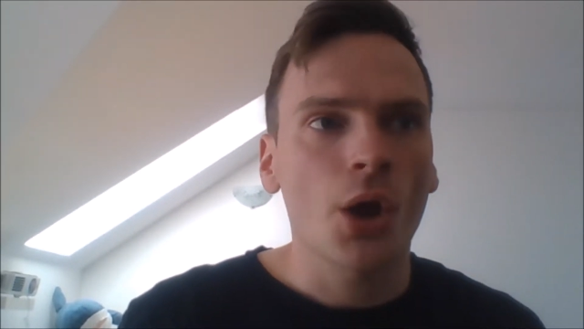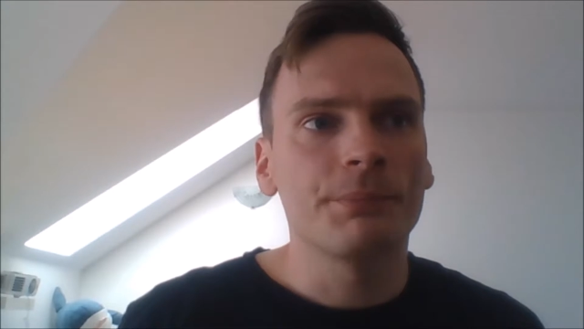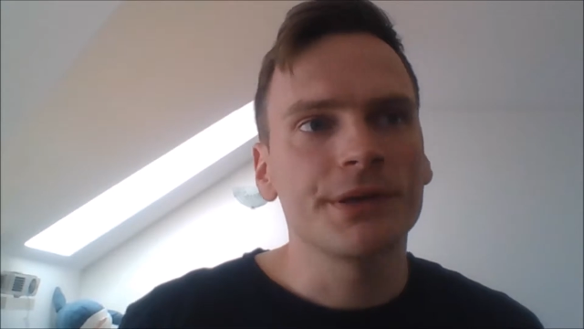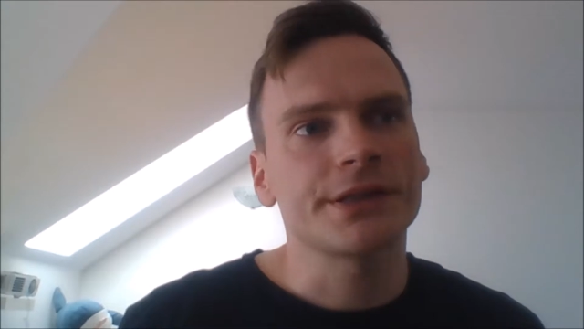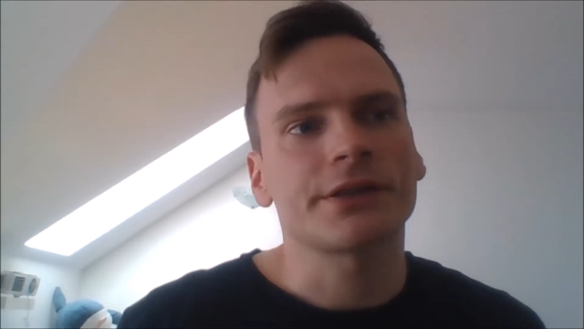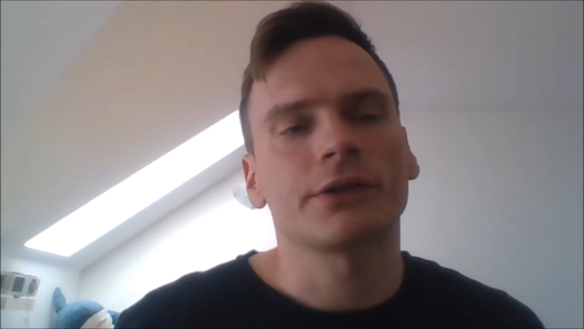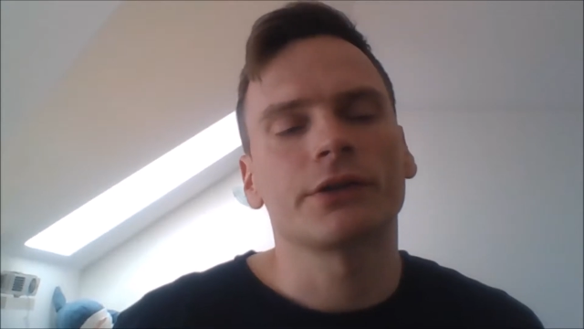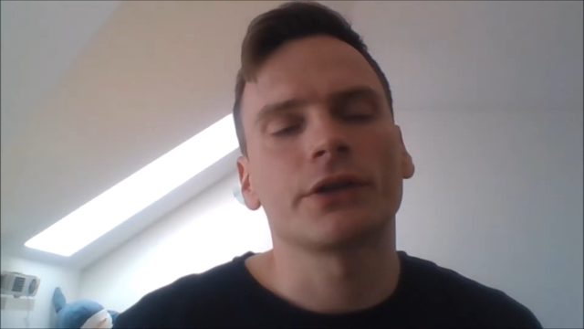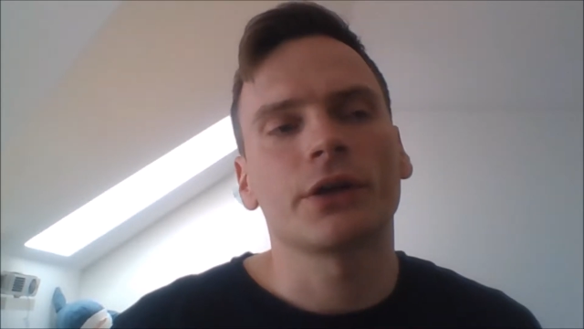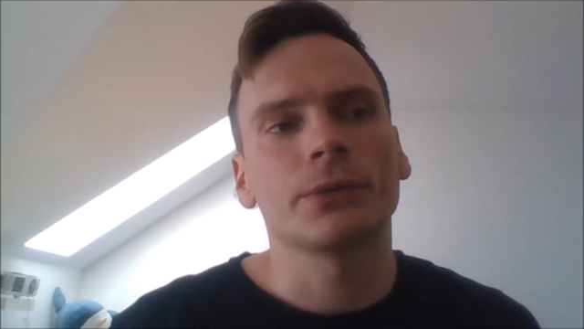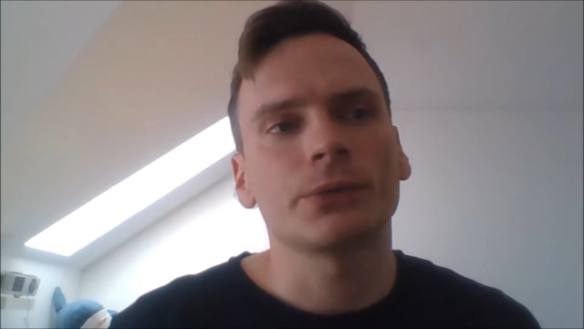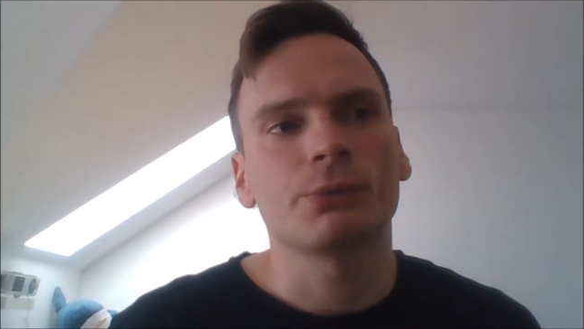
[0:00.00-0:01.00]
Bitcoin
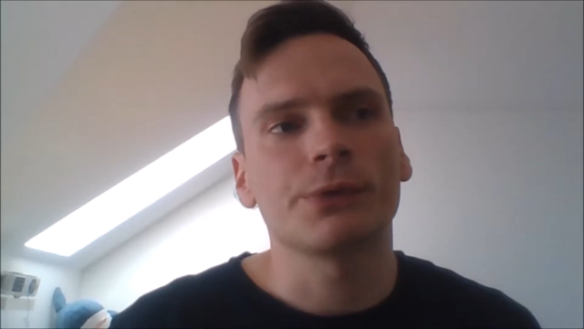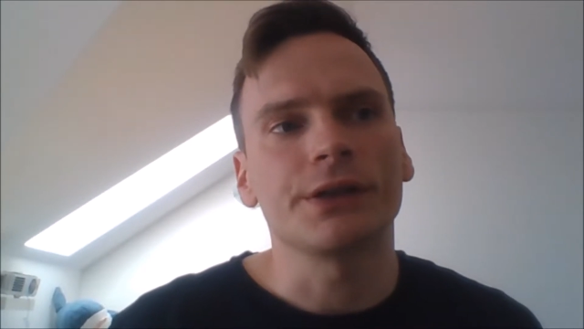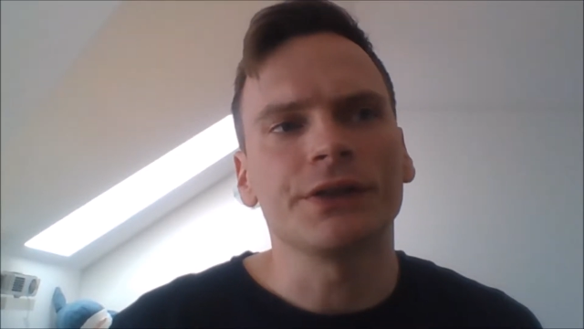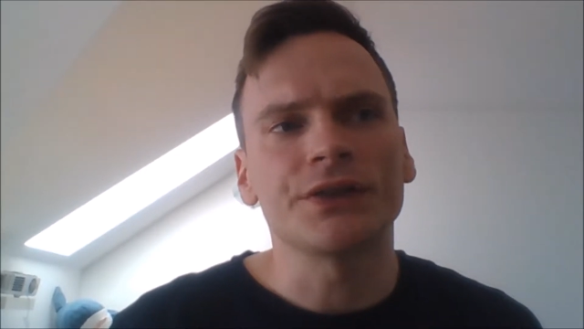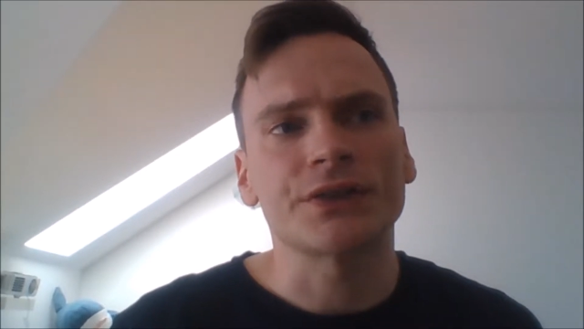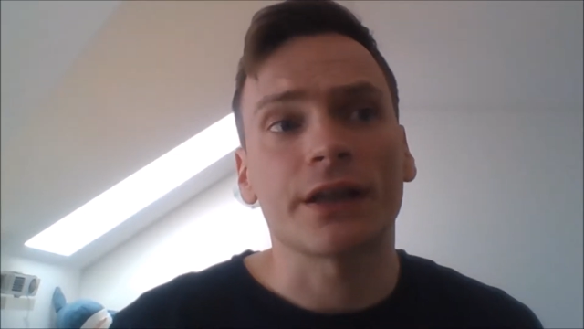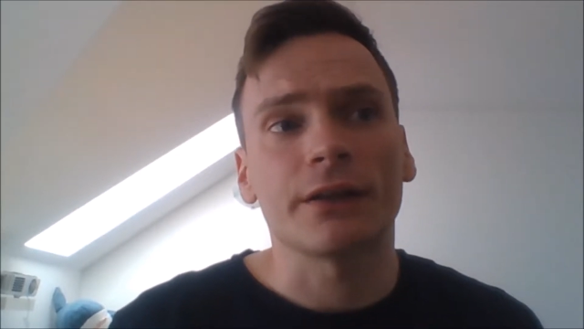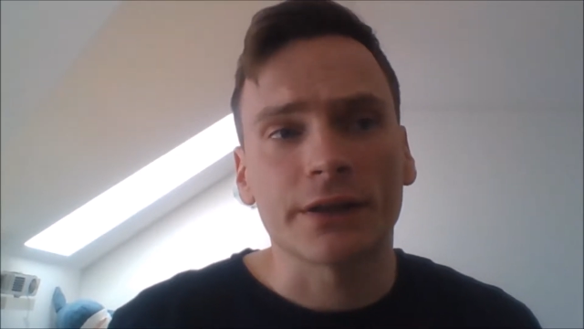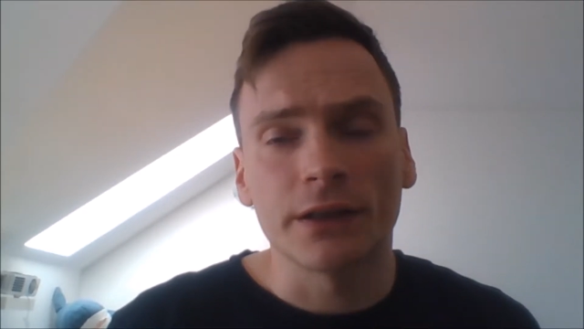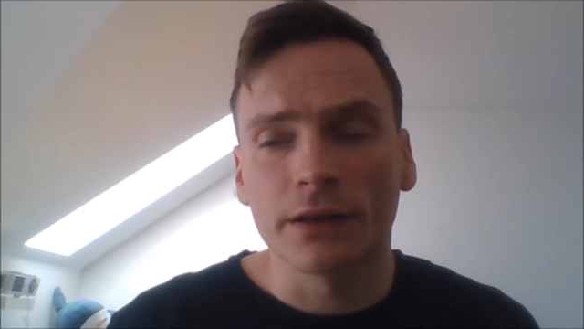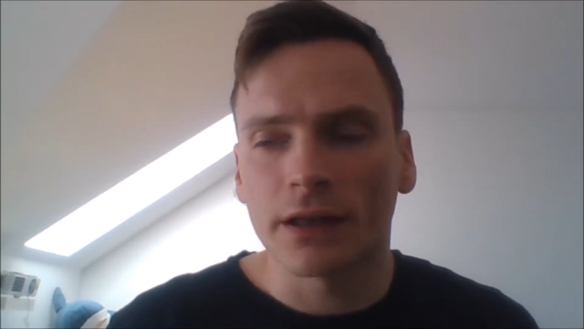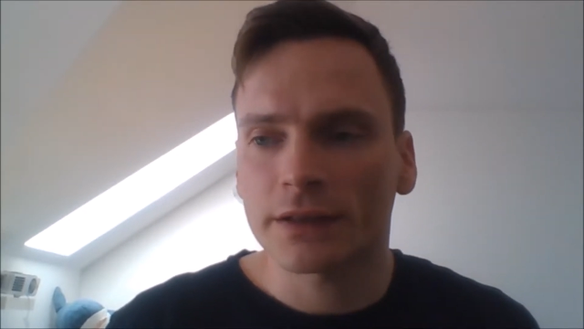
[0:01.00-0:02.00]
node we installed
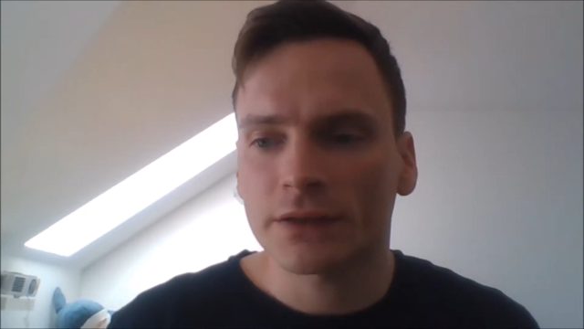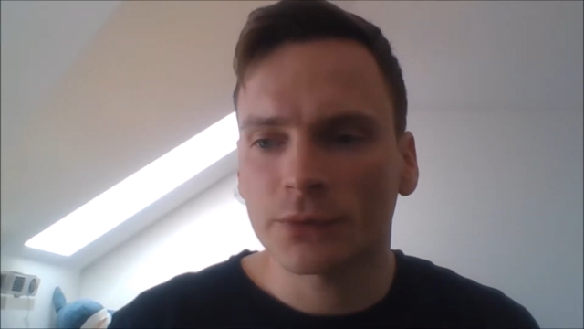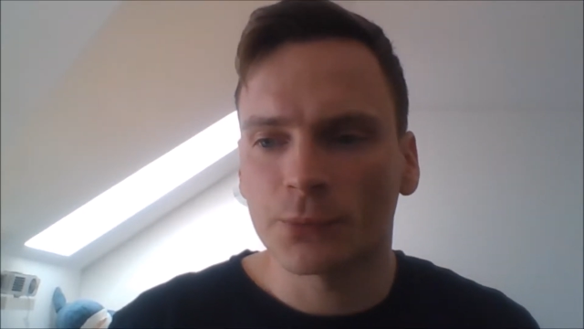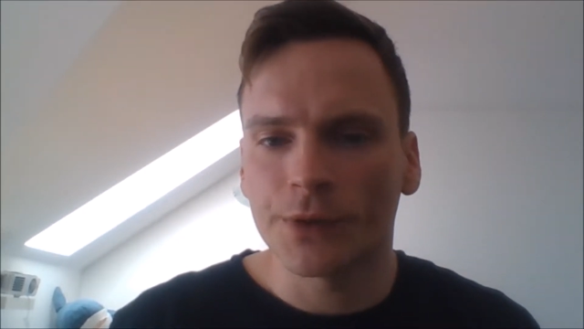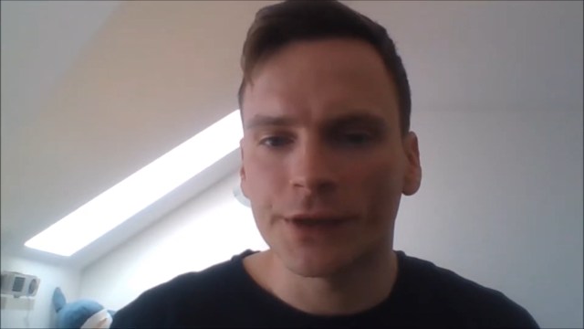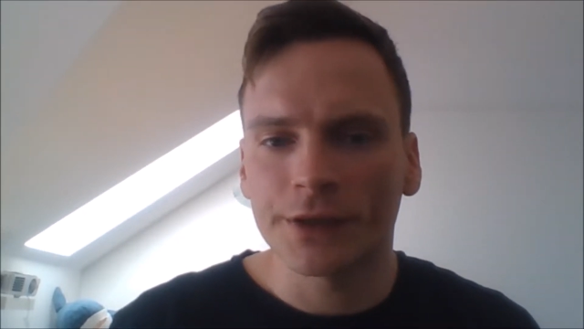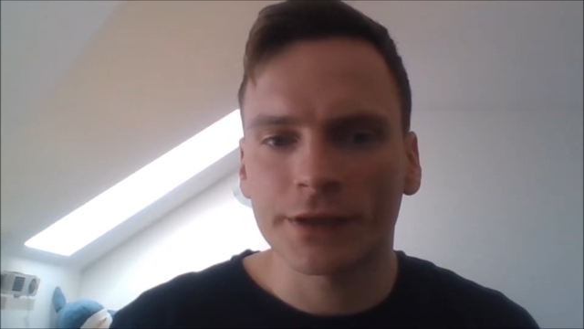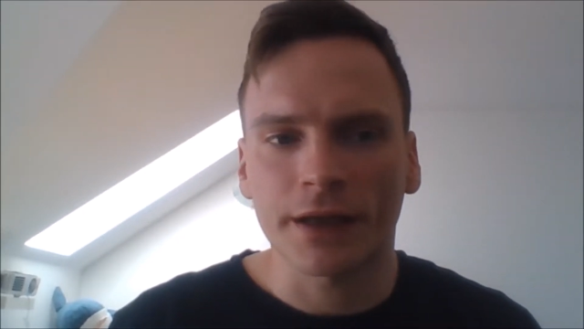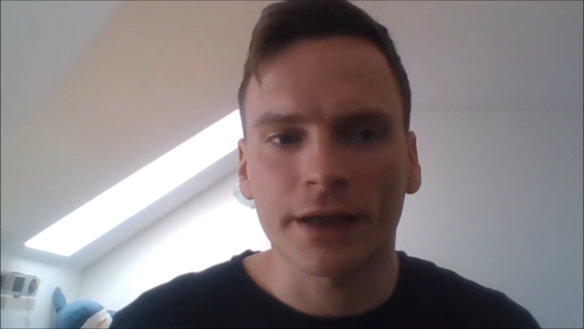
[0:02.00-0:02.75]
last week